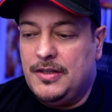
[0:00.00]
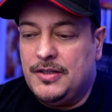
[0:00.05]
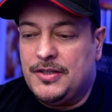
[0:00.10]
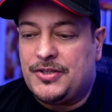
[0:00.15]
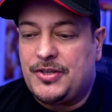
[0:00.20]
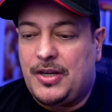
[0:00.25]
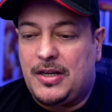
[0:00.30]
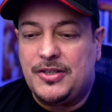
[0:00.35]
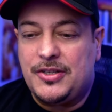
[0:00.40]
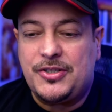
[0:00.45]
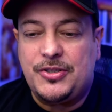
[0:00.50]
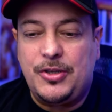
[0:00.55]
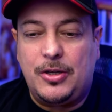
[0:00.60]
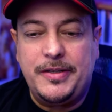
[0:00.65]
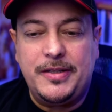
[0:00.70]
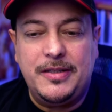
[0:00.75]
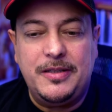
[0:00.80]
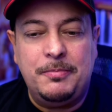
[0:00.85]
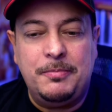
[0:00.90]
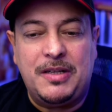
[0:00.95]
So I
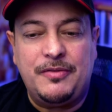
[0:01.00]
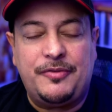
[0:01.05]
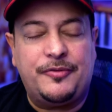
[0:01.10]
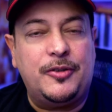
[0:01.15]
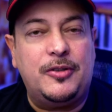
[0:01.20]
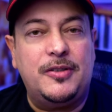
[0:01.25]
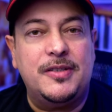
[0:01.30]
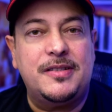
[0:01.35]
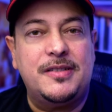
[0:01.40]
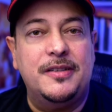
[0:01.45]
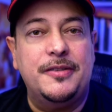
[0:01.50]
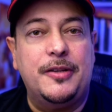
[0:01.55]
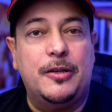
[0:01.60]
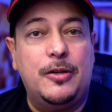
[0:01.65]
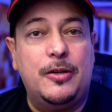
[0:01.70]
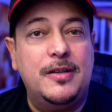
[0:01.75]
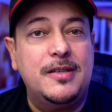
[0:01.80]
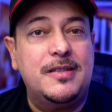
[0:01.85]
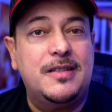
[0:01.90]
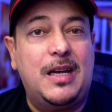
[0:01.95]
started my fast, and the
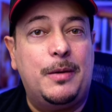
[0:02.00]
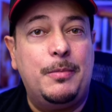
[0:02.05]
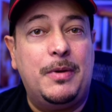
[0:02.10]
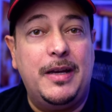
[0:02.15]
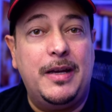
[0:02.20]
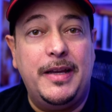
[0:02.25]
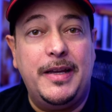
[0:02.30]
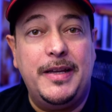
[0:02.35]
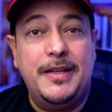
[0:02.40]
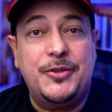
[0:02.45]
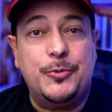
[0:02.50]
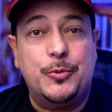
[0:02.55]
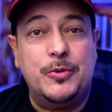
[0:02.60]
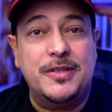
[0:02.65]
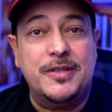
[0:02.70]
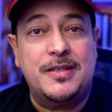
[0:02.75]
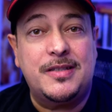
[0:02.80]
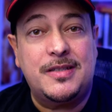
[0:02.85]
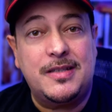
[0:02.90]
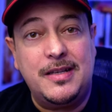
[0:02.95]
last time I ate
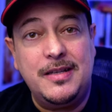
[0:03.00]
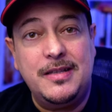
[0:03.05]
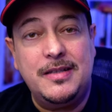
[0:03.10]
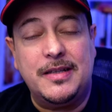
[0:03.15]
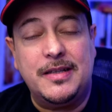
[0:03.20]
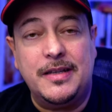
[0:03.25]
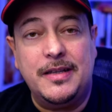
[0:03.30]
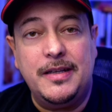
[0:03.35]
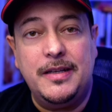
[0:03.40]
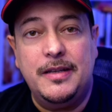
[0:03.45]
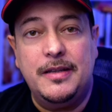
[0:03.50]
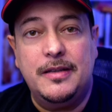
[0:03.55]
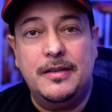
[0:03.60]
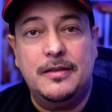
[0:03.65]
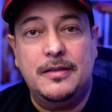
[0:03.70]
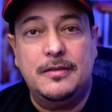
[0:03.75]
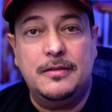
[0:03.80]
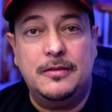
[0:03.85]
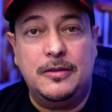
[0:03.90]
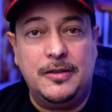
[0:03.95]
was Sunday
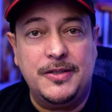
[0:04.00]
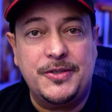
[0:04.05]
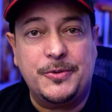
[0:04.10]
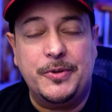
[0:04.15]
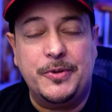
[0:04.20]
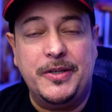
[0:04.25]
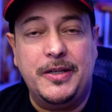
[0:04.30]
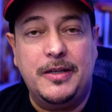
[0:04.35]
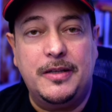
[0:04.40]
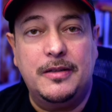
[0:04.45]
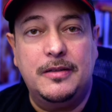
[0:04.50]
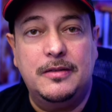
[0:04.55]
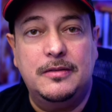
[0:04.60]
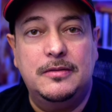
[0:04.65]
last week.